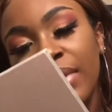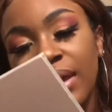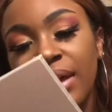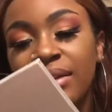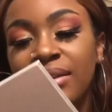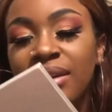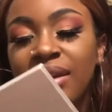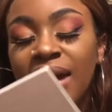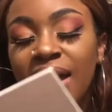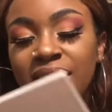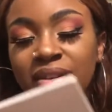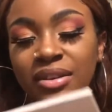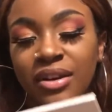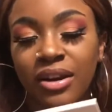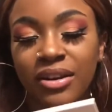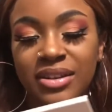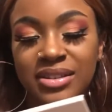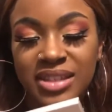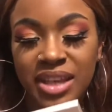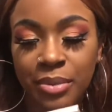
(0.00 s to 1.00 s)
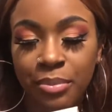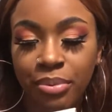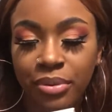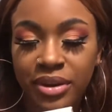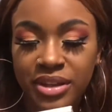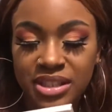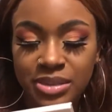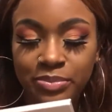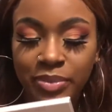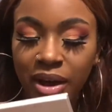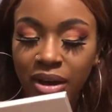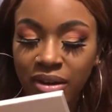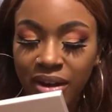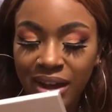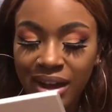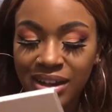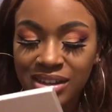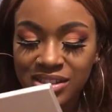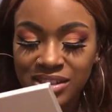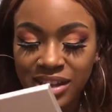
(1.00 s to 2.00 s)
And then they had the nerve to say pressed powder
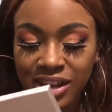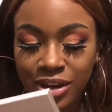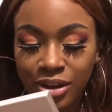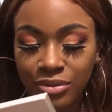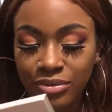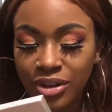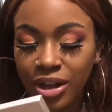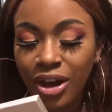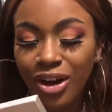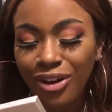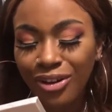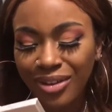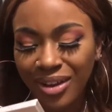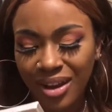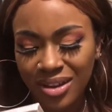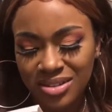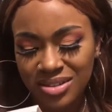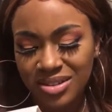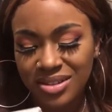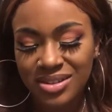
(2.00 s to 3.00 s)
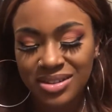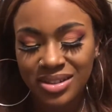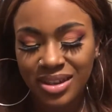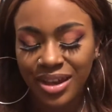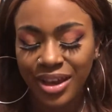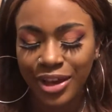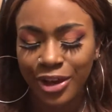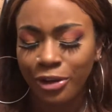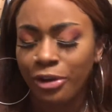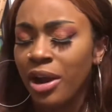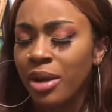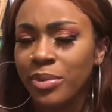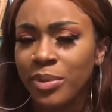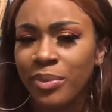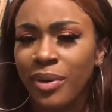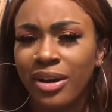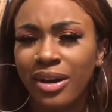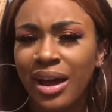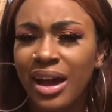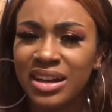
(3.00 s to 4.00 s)
eyeshadow. No, y'all should have said crappy
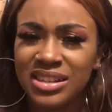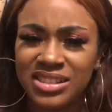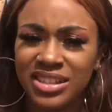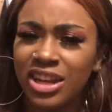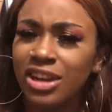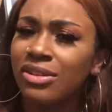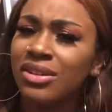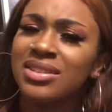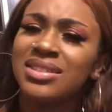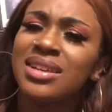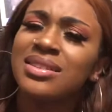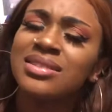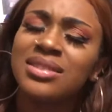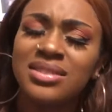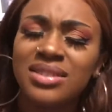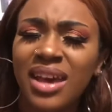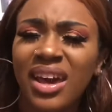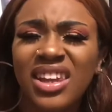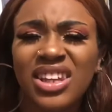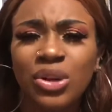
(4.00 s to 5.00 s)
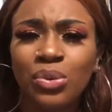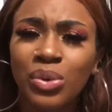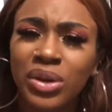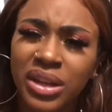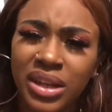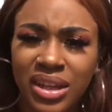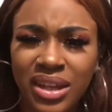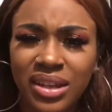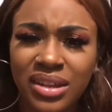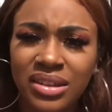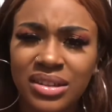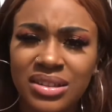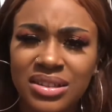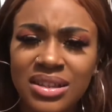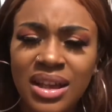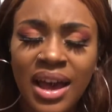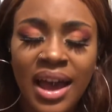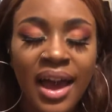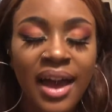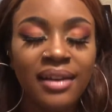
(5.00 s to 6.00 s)
powder eyeshadow because that's exactly what it is.
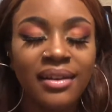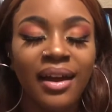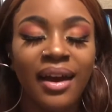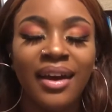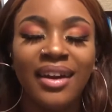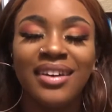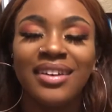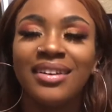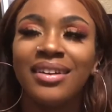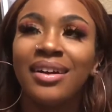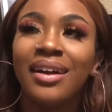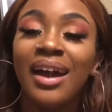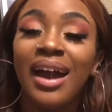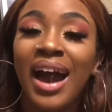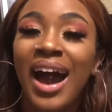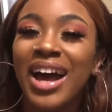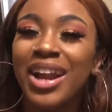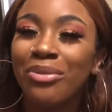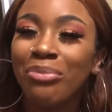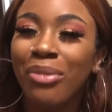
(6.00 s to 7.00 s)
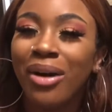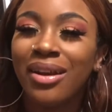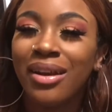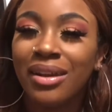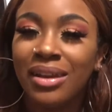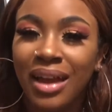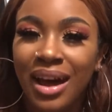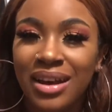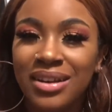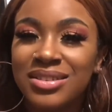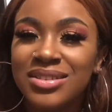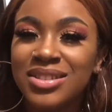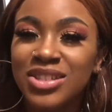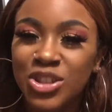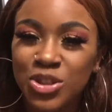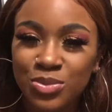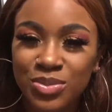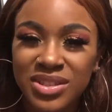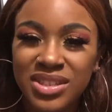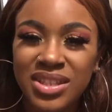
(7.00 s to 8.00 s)
Like, I done bought a lot of
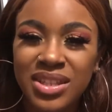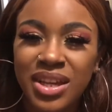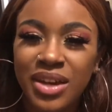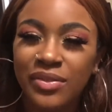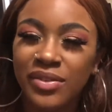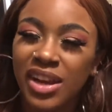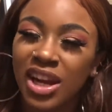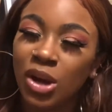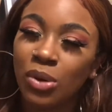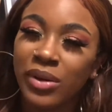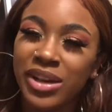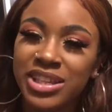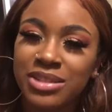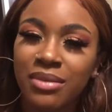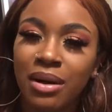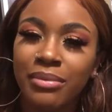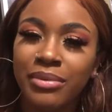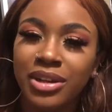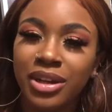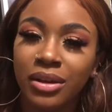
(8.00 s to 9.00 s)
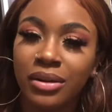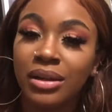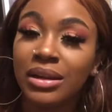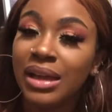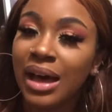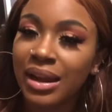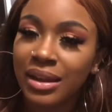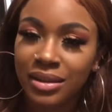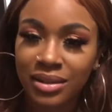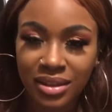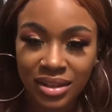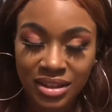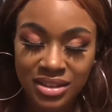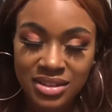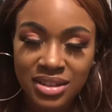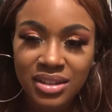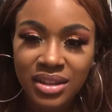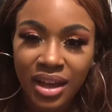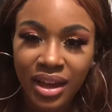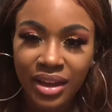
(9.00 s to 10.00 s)
stupid stuff and I don't waste my money on a lot of things
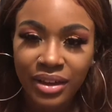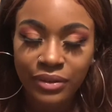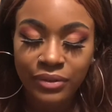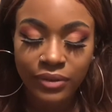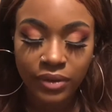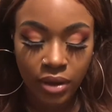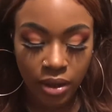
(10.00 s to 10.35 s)
in life.